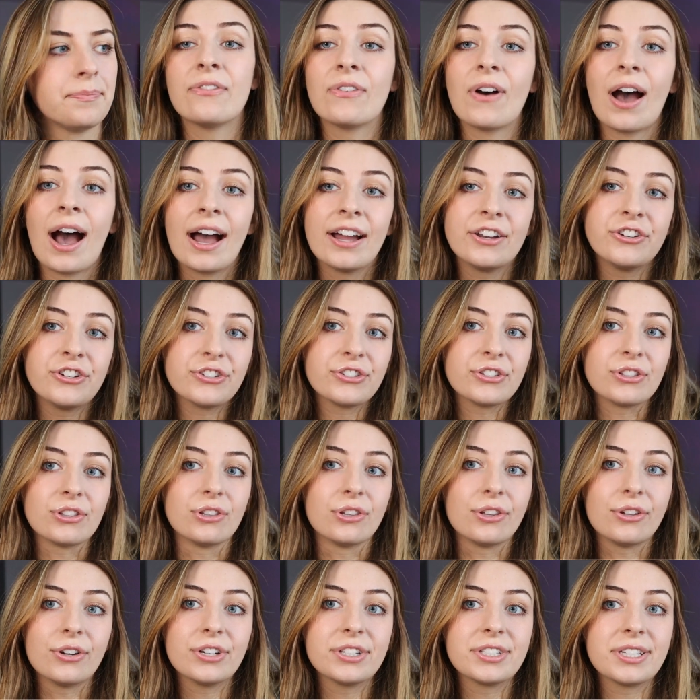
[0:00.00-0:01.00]
If I just
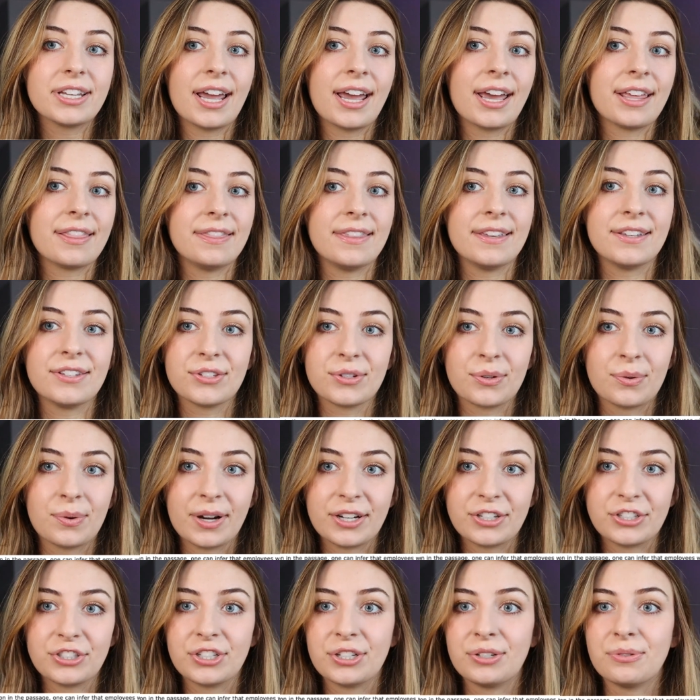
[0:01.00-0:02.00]
looked at this
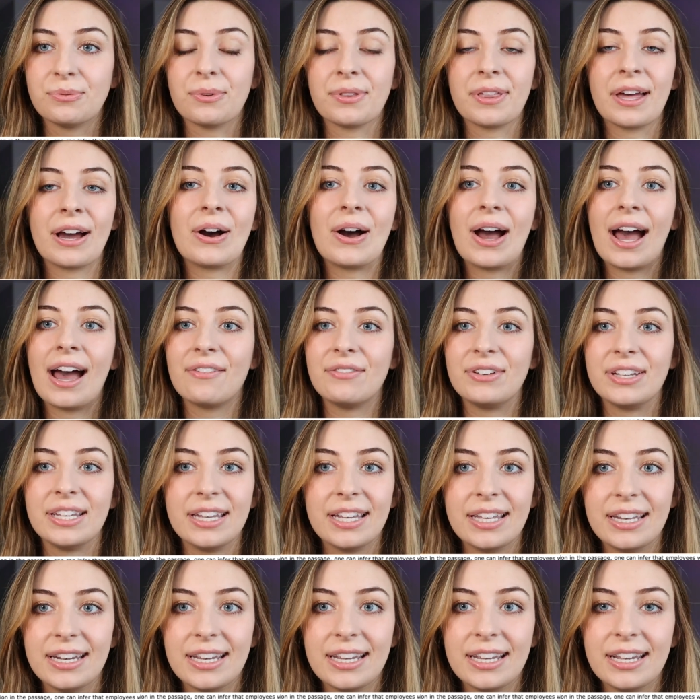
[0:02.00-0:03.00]
question without having
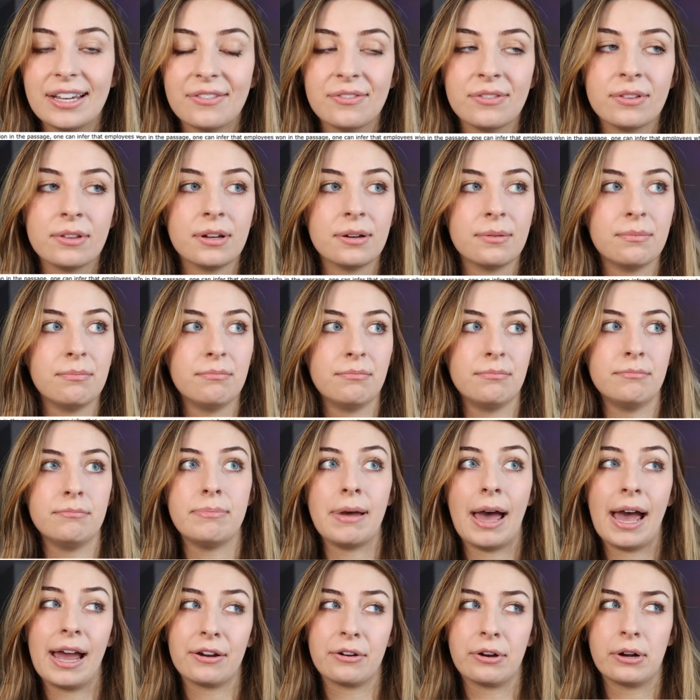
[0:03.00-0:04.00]
any of the
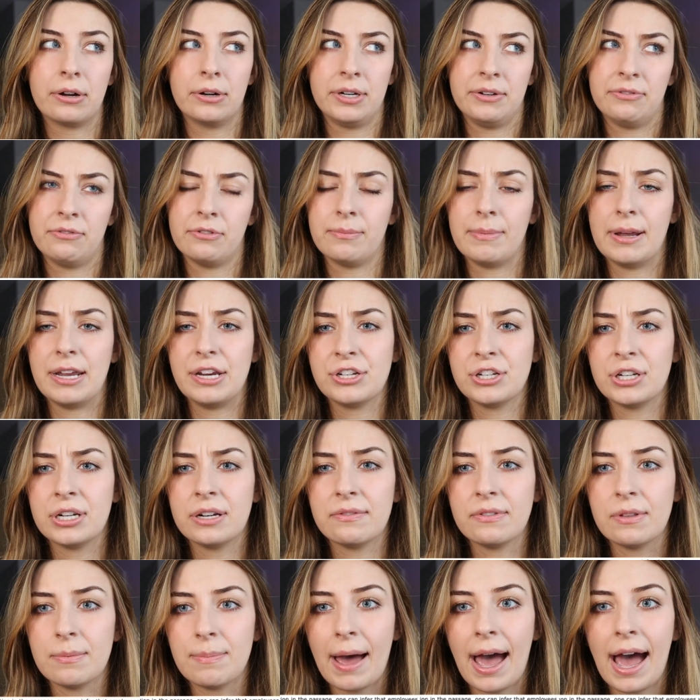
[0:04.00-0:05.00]
background information
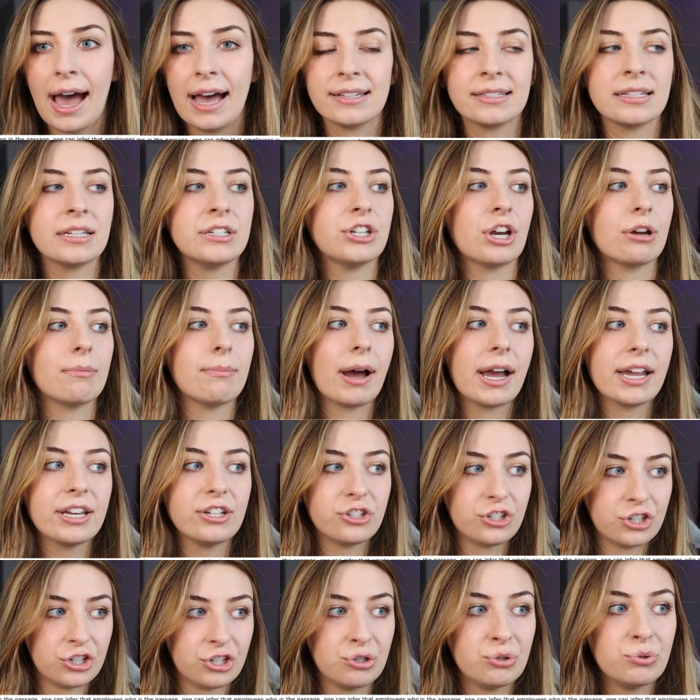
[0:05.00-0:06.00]
of the passage, I
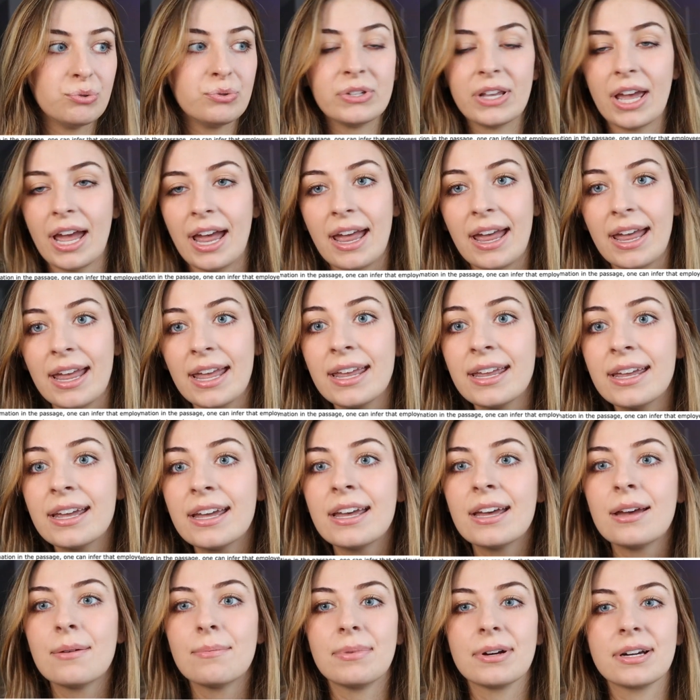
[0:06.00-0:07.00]
might choose A
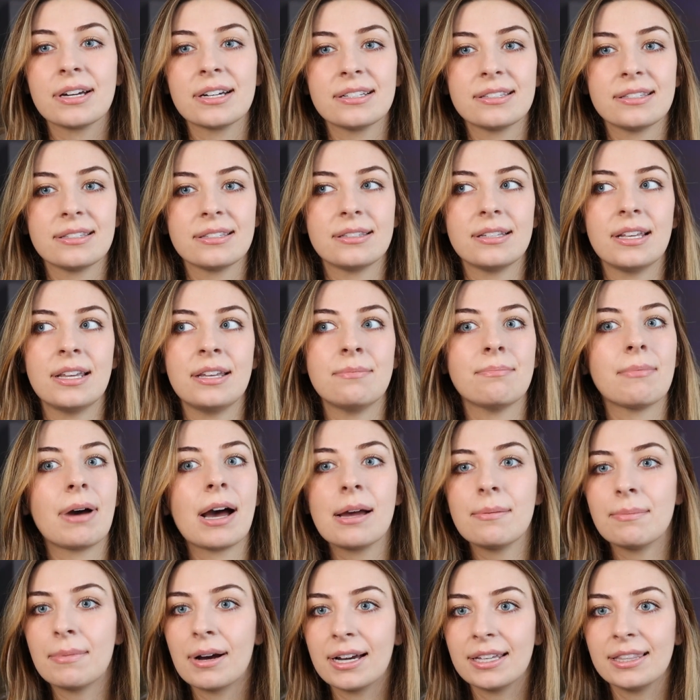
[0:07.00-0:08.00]
because in
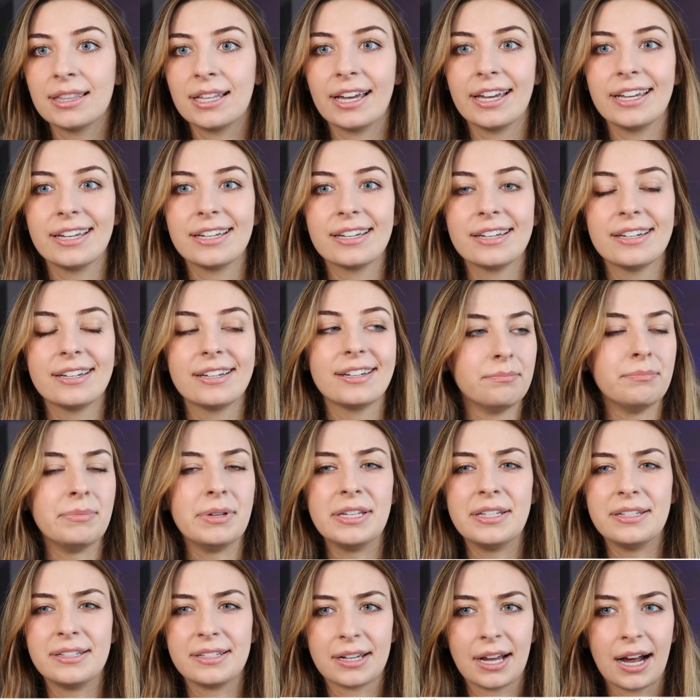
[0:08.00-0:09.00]
my mind, like
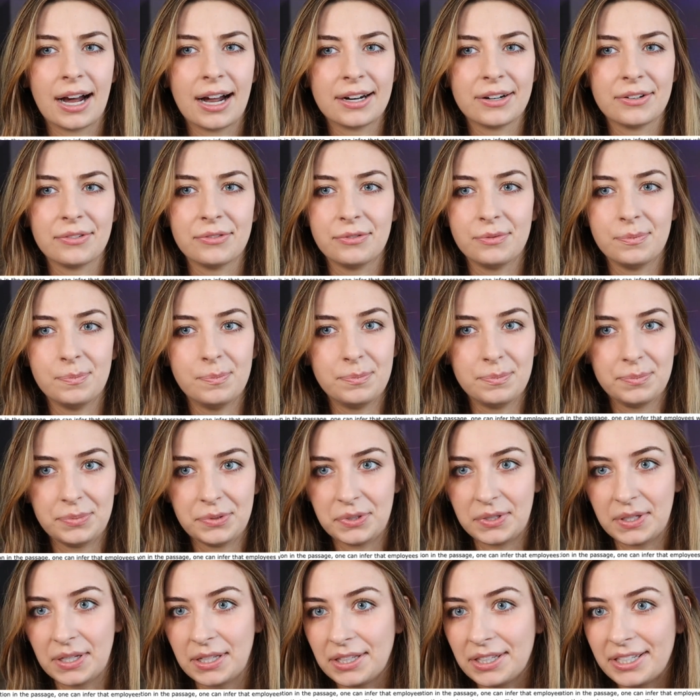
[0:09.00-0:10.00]
B is kind of
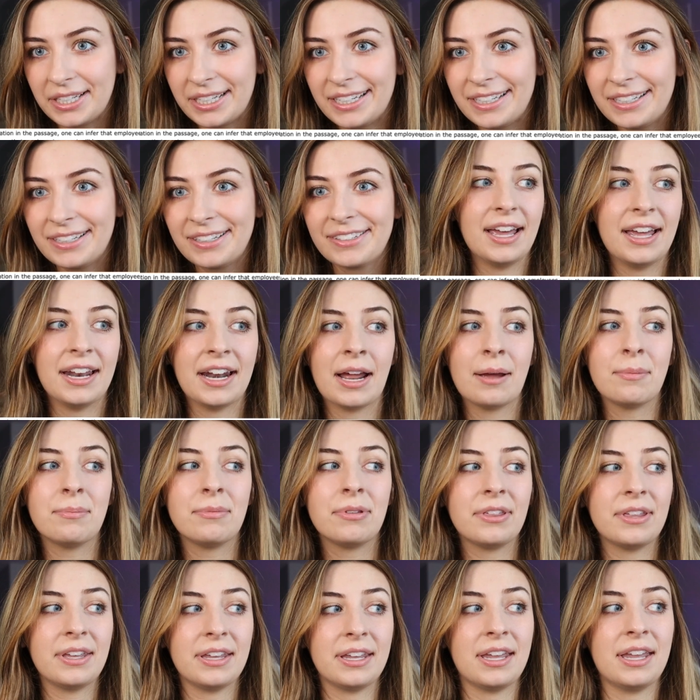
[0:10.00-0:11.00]
silly and i'm
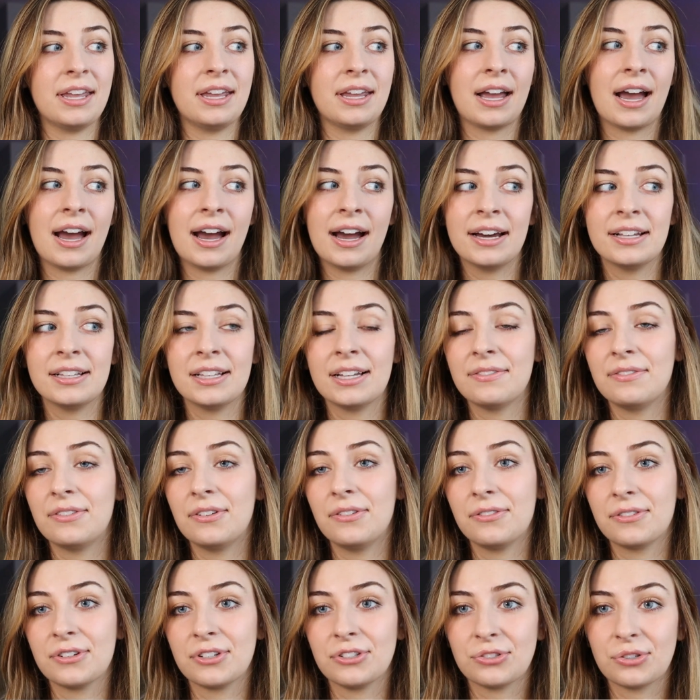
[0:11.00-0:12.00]
thinking high
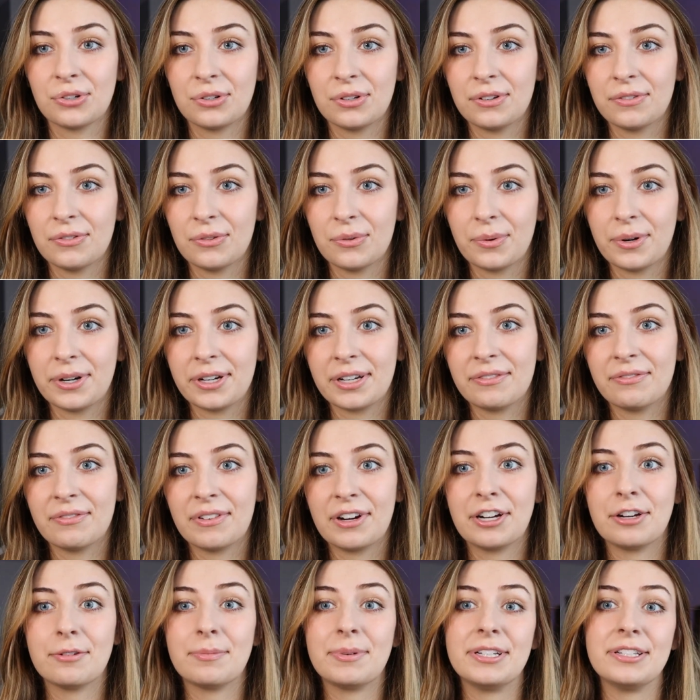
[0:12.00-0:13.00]
level of control over the work
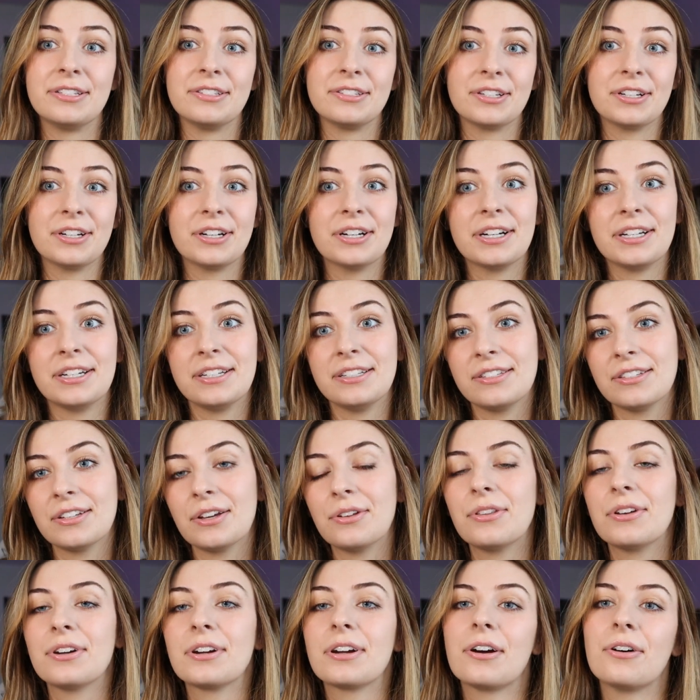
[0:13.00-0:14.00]
environment is good and
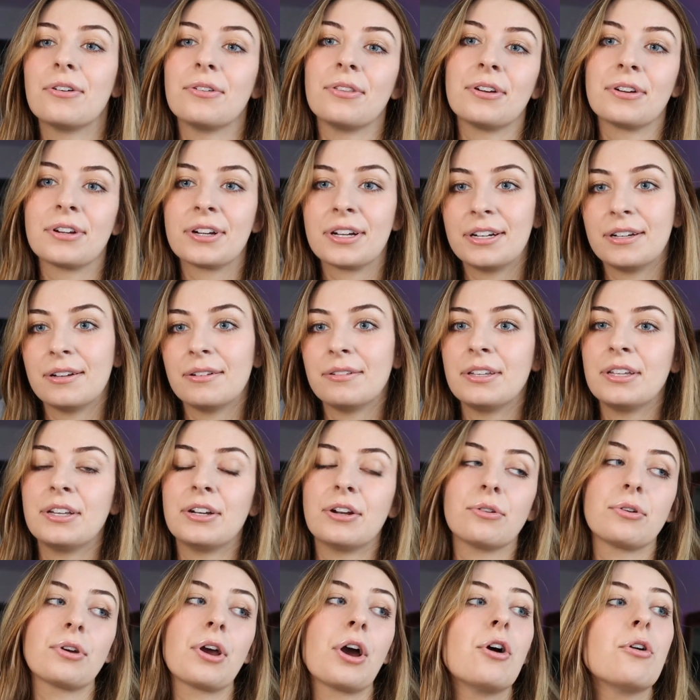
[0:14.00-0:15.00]
so they're oh they're gonna you
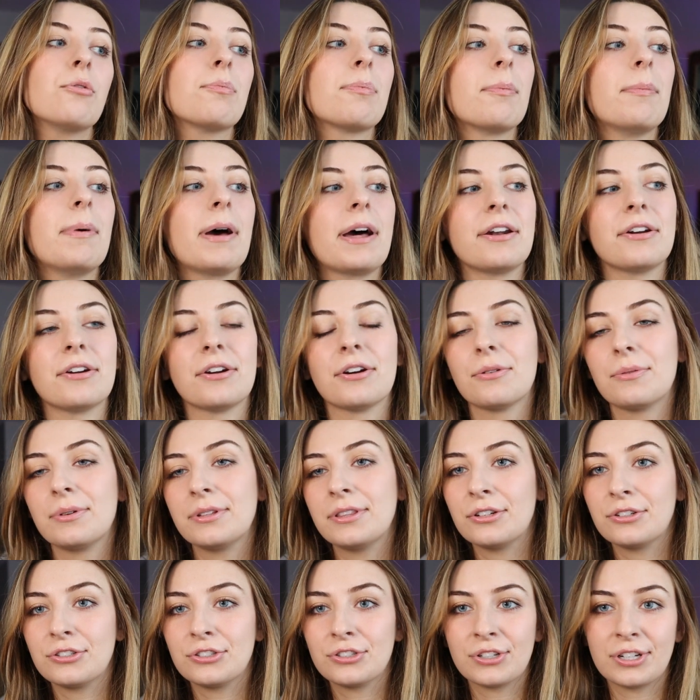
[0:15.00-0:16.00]
know cope better
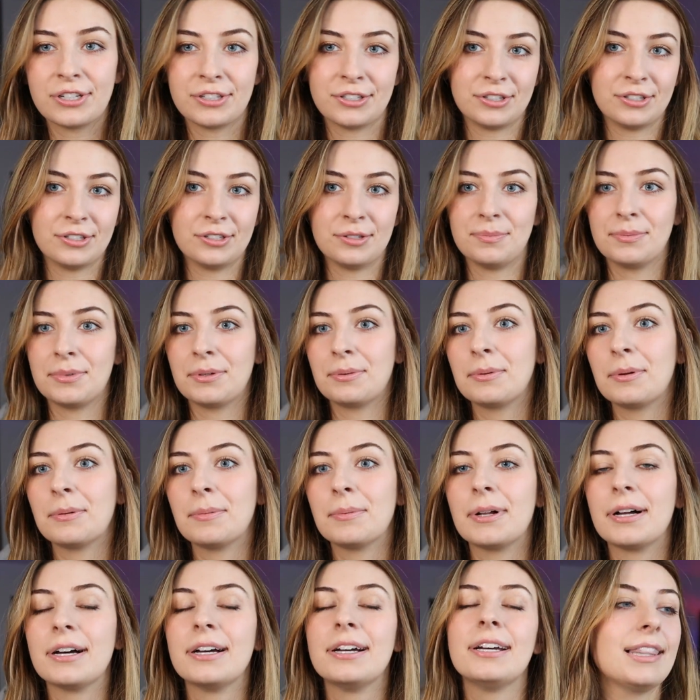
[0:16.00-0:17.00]
with their stresses and blah blah
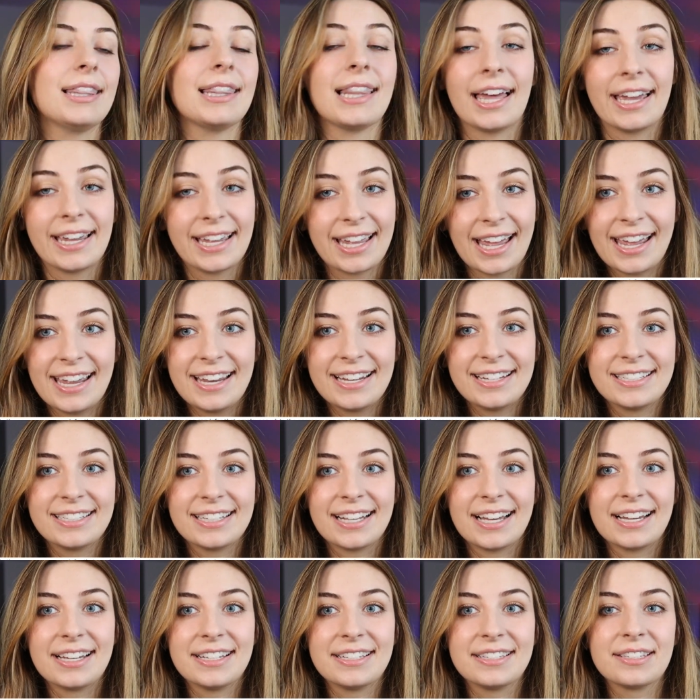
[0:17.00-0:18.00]
blah like a
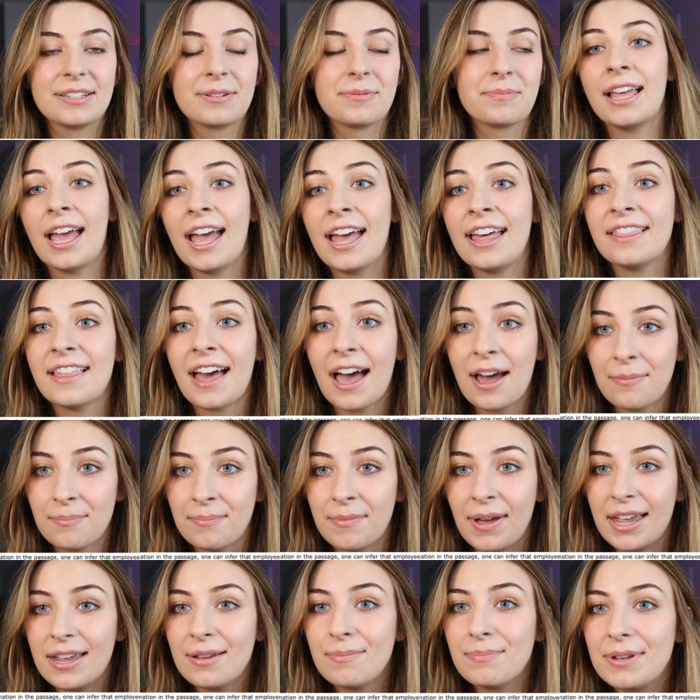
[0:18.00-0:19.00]
says and that
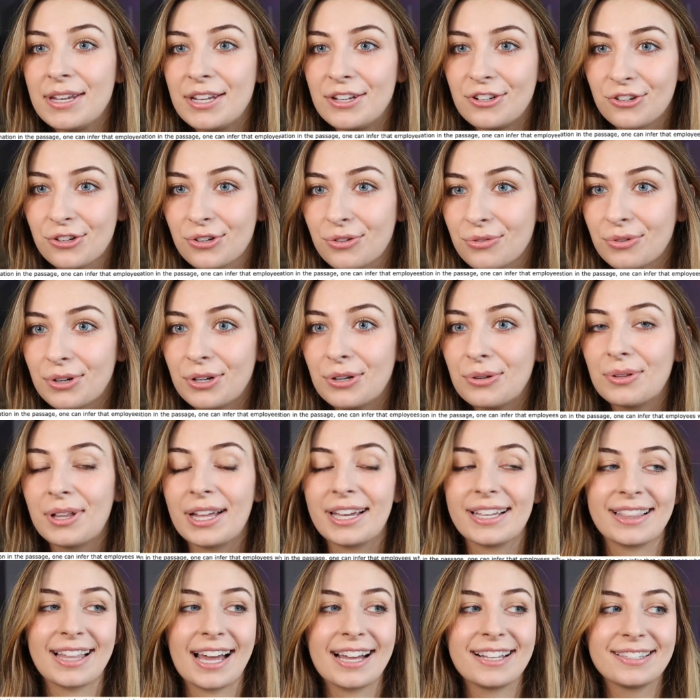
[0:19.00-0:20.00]
may be true
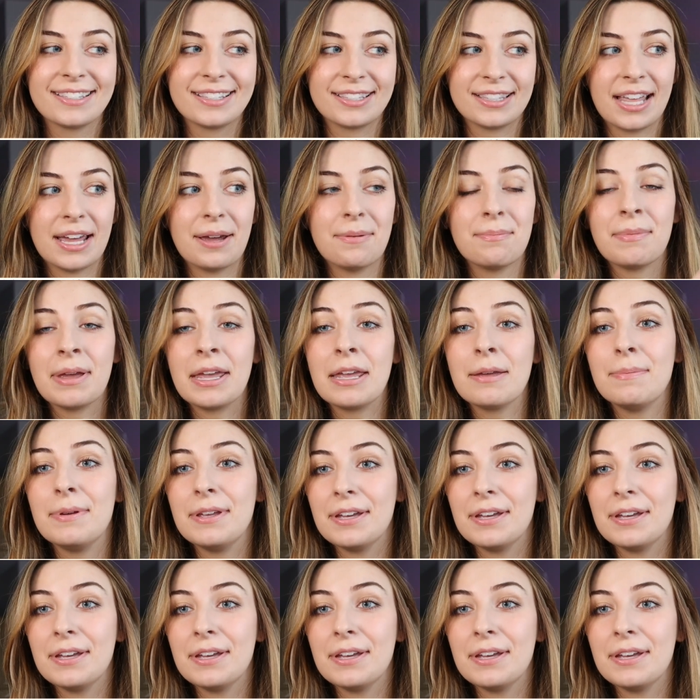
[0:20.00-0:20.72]
like that's that may